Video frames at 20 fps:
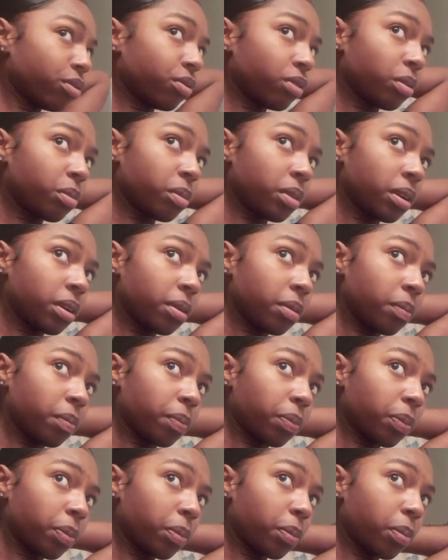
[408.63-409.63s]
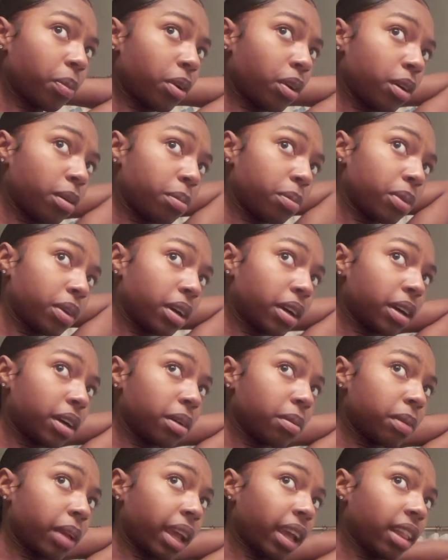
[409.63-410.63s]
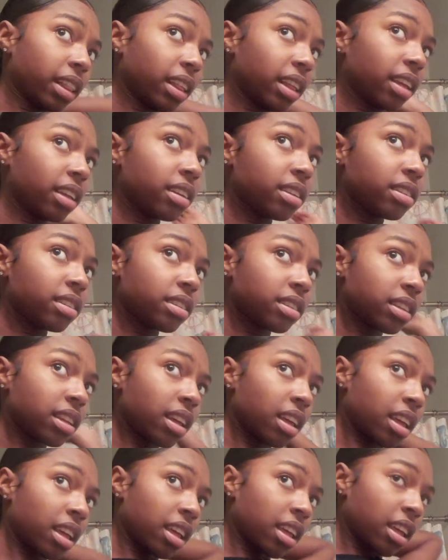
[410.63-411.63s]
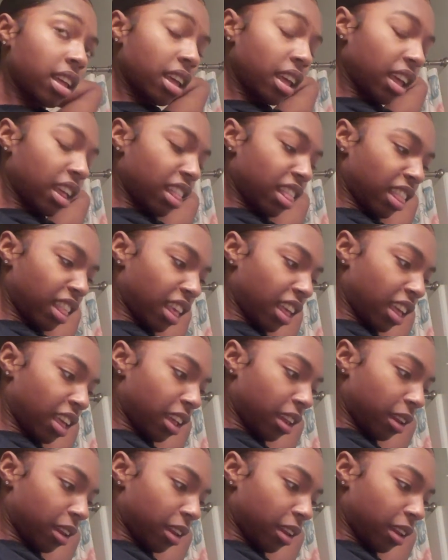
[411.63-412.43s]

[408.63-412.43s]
from it, pump up like this, and then